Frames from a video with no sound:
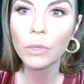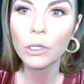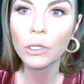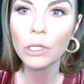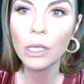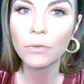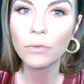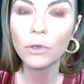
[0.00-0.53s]

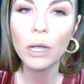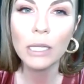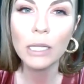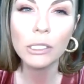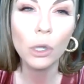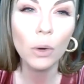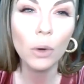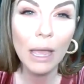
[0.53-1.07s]
If you guys
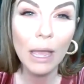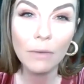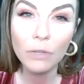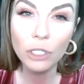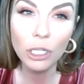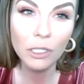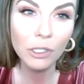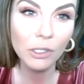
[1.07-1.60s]
don't have a
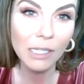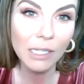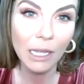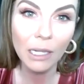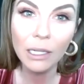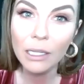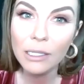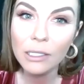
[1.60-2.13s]
gentle skin
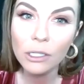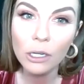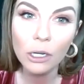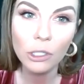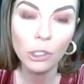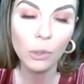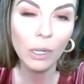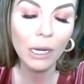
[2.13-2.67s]
cleanser or
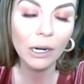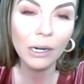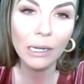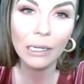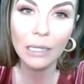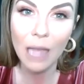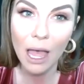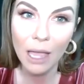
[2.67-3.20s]
don't carry a
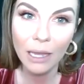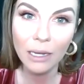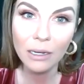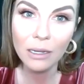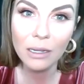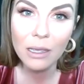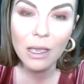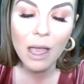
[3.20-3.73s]
line,
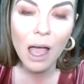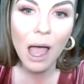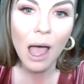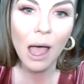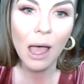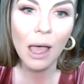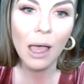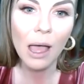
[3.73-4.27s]

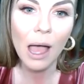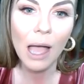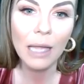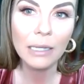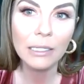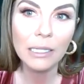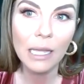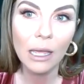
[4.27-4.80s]
I
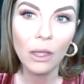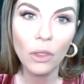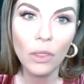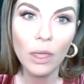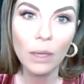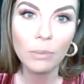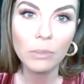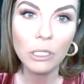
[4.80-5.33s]
tell
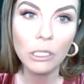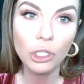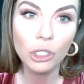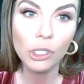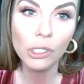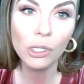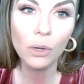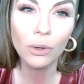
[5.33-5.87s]
them to
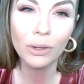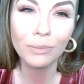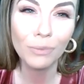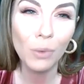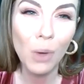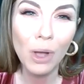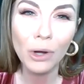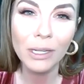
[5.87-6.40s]
just go to
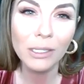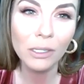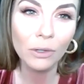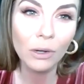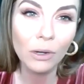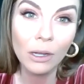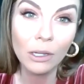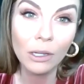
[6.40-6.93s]
Walgreens
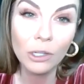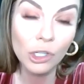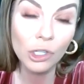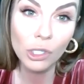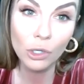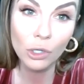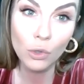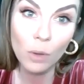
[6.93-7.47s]
or just
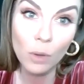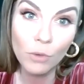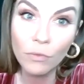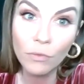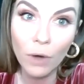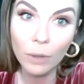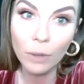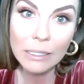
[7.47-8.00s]
a normal
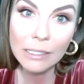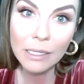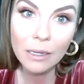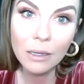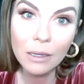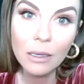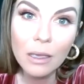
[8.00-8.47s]
pharmacy